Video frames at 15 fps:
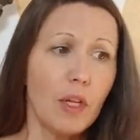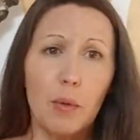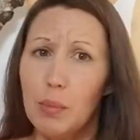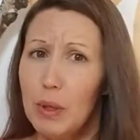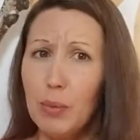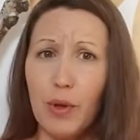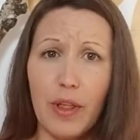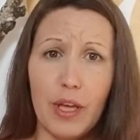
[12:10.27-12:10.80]

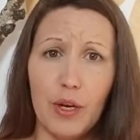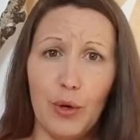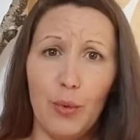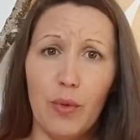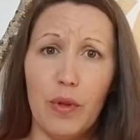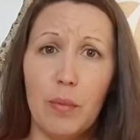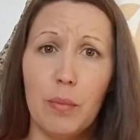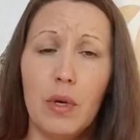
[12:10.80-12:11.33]
people that knew
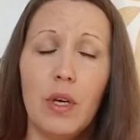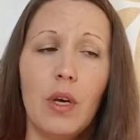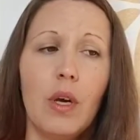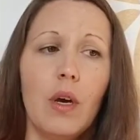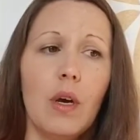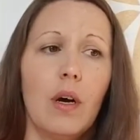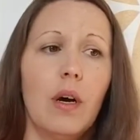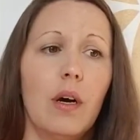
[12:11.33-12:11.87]
them
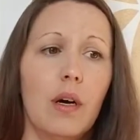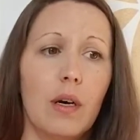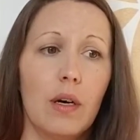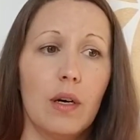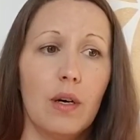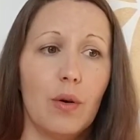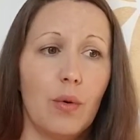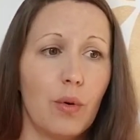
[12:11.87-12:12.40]

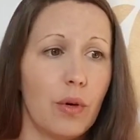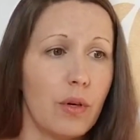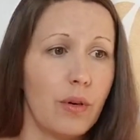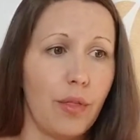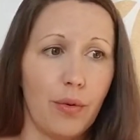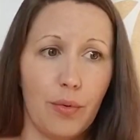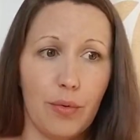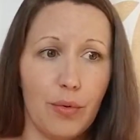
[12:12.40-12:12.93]
uh, or
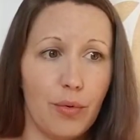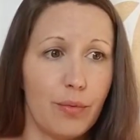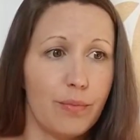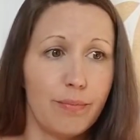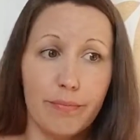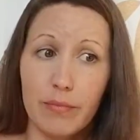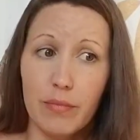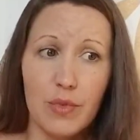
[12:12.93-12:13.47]
through
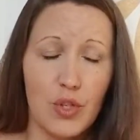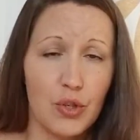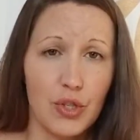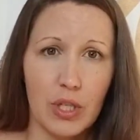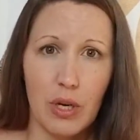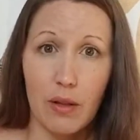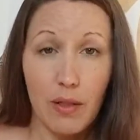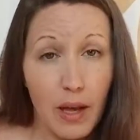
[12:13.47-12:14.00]

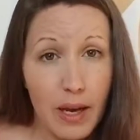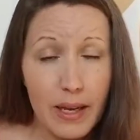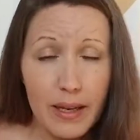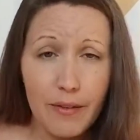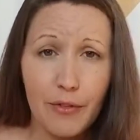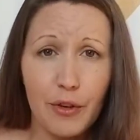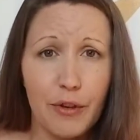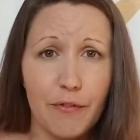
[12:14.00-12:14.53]
searching online
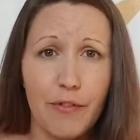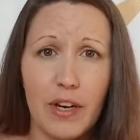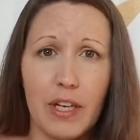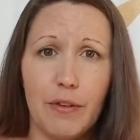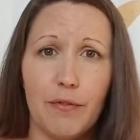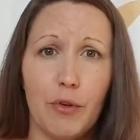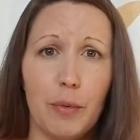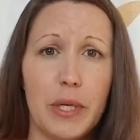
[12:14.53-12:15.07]
if you can find
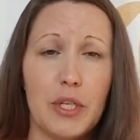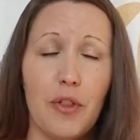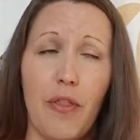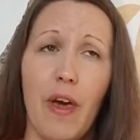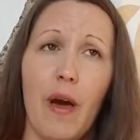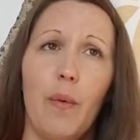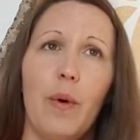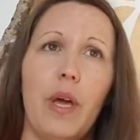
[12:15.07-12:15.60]
information
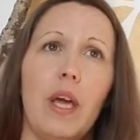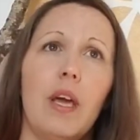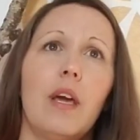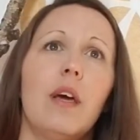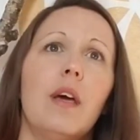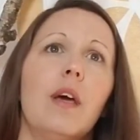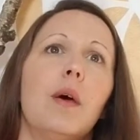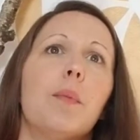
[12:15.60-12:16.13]
that way.
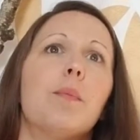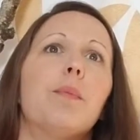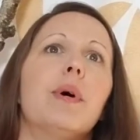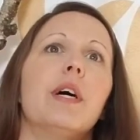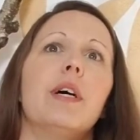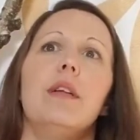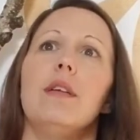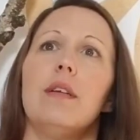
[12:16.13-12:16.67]

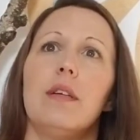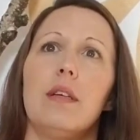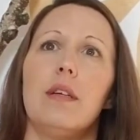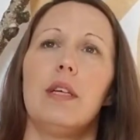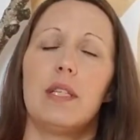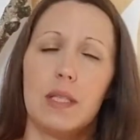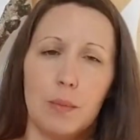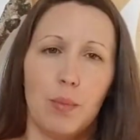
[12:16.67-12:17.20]
But
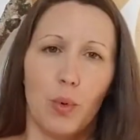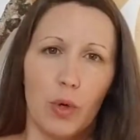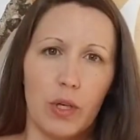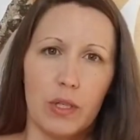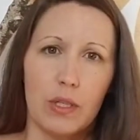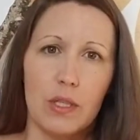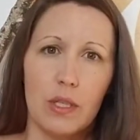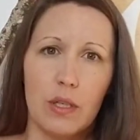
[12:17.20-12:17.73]
it's
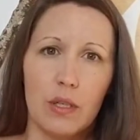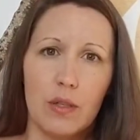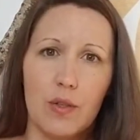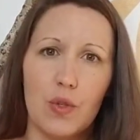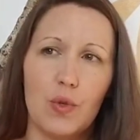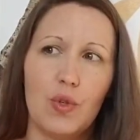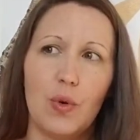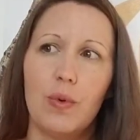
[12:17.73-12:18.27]
important.
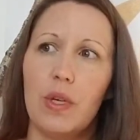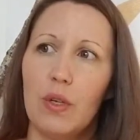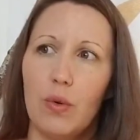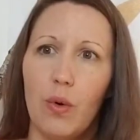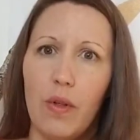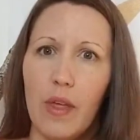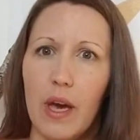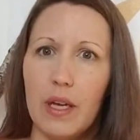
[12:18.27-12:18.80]
So don't
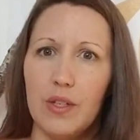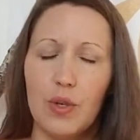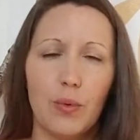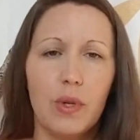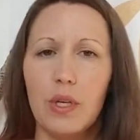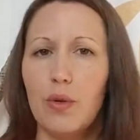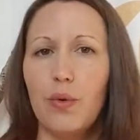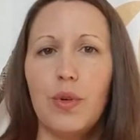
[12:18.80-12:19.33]
ignore that. Don't
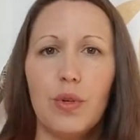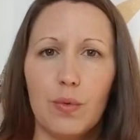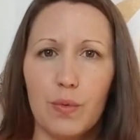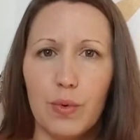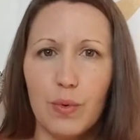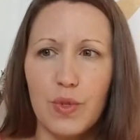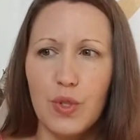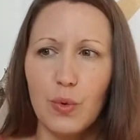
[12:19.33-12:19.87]
ignore your
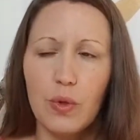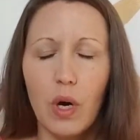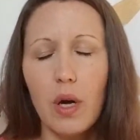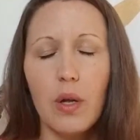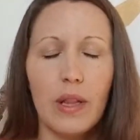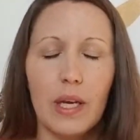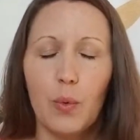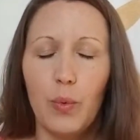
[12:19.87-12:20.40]
roots. You've
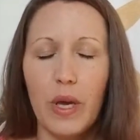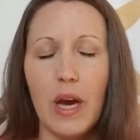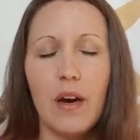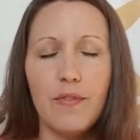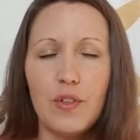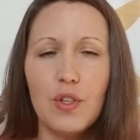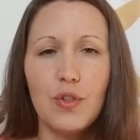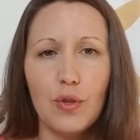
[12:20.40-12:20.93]
got, like, we have
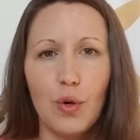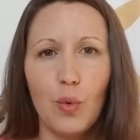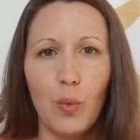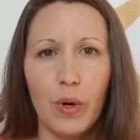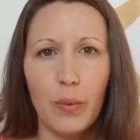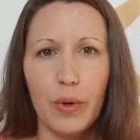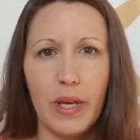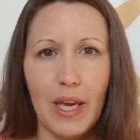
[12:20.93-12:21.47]
to know
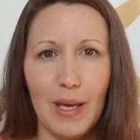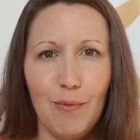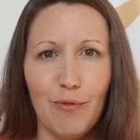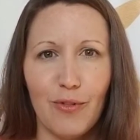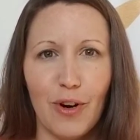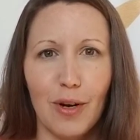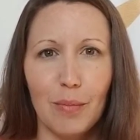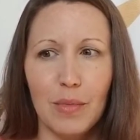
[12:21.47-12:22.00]
where we came
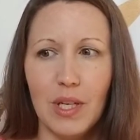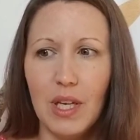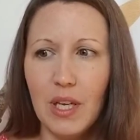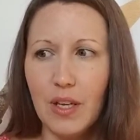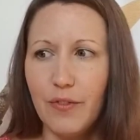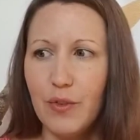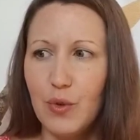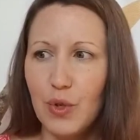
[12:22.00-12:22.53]
from.
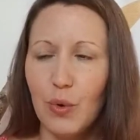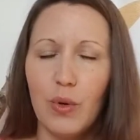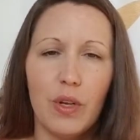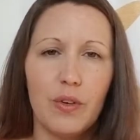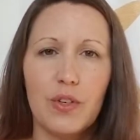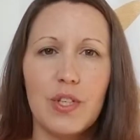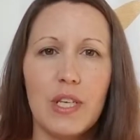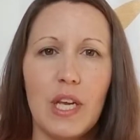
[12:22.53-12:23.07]
If you don't
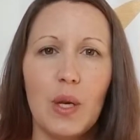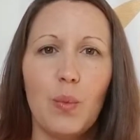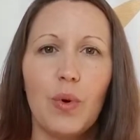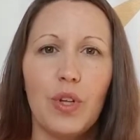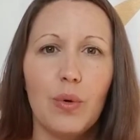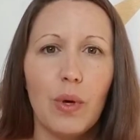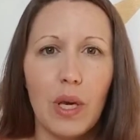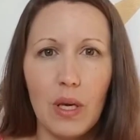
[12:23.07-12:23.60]
understand where
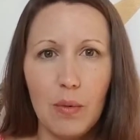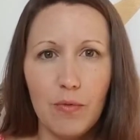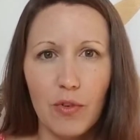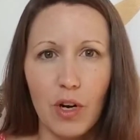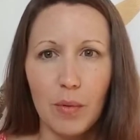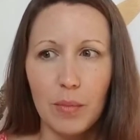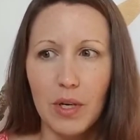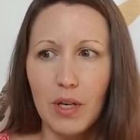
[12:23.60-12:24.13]
you came
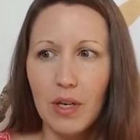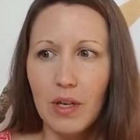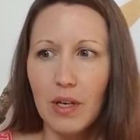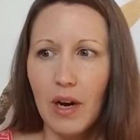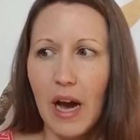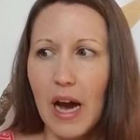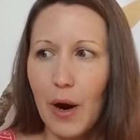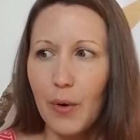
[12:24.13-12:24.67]
from,
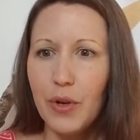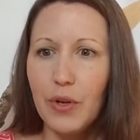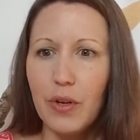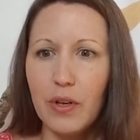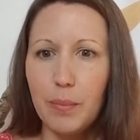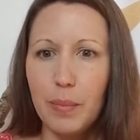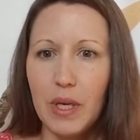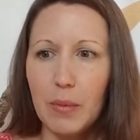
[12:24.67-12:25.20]
how are you going
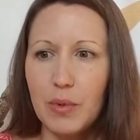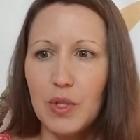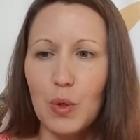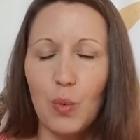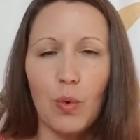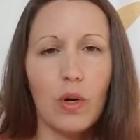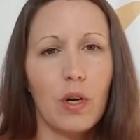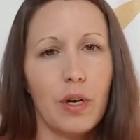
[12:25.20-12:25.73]
to be able to
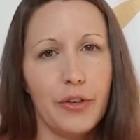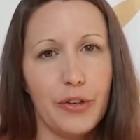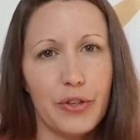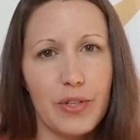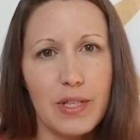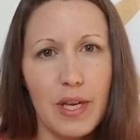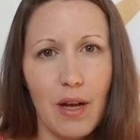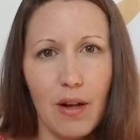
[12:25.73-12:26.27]
work on
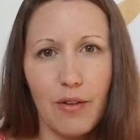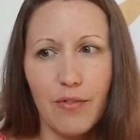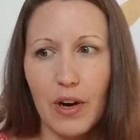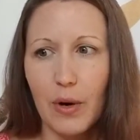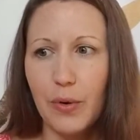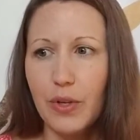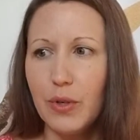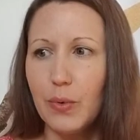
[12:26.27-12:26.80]
yourself? How
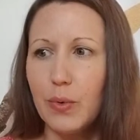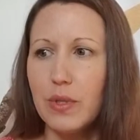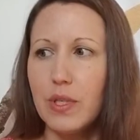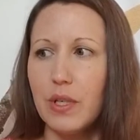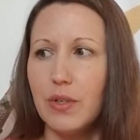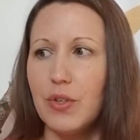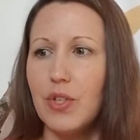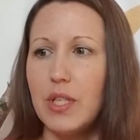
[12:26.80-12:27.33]
are you going to
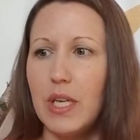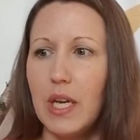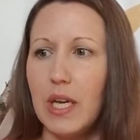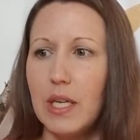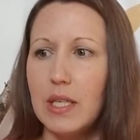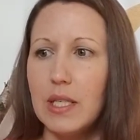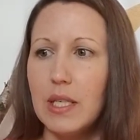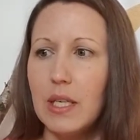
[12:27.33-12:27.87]

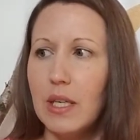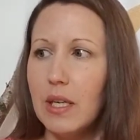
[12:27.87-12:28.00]
understand?